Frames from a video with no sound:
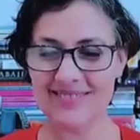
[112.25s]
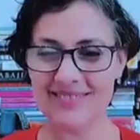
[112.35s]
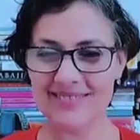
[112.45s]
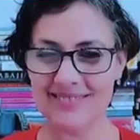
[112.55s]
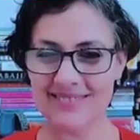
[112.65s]

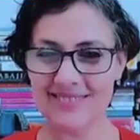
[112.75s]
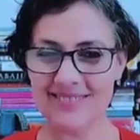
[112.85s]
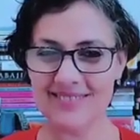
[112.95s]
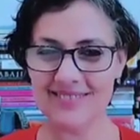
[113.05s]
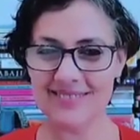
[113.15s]

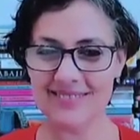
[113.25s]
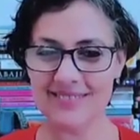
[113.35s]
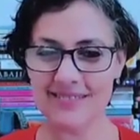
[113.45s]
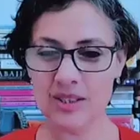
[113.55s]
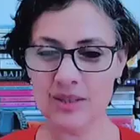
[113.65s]

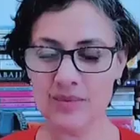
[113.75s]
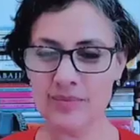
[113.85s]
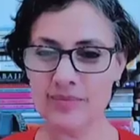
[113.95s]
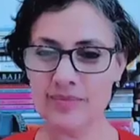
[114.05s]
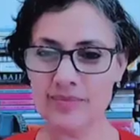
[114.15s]

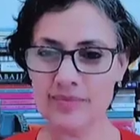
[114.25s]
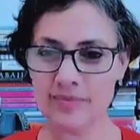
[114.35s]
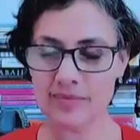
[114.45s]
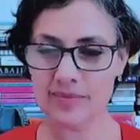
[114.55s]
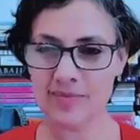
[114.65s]

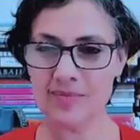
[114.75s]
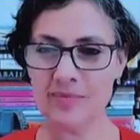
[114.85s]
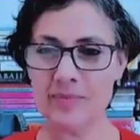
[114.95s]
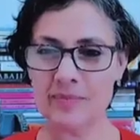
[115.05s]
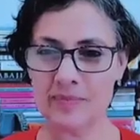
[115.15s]

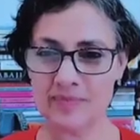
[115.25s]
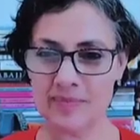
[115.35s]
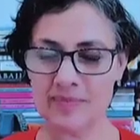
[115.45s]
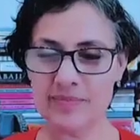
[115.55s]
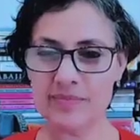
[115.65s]

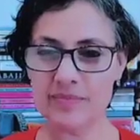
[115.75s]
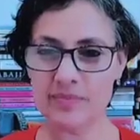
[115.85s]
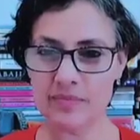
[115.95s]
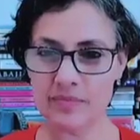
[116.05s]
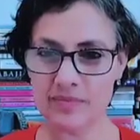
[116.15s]

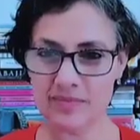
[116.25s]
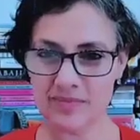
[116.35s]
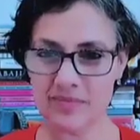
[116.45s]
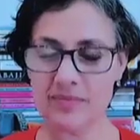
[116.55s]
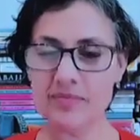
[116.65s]

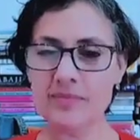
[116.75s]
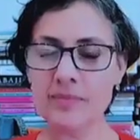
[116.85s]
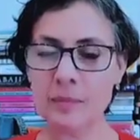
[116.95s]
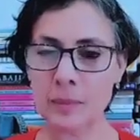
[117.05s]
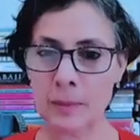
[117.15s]

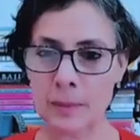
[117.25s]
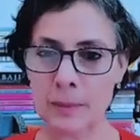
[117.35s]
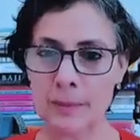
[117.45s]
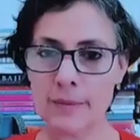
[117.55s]
(silent)